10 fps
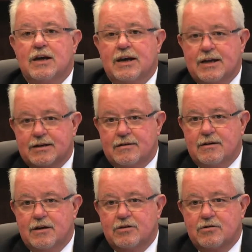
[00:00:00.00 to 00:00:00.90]
and
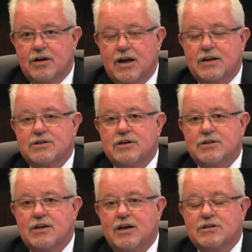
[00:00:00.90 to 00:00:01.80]
you can
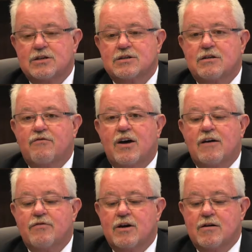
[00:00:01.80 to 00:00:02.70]
access
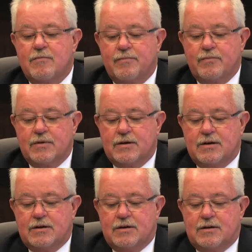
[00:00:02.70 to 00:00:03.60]
I-65 there.
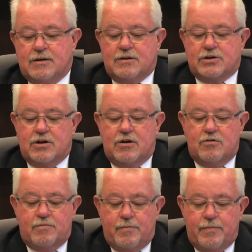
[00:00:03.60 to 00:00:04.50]

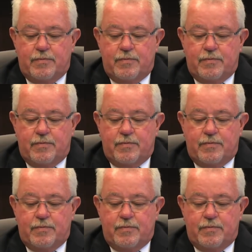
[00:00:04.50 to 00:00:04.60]
So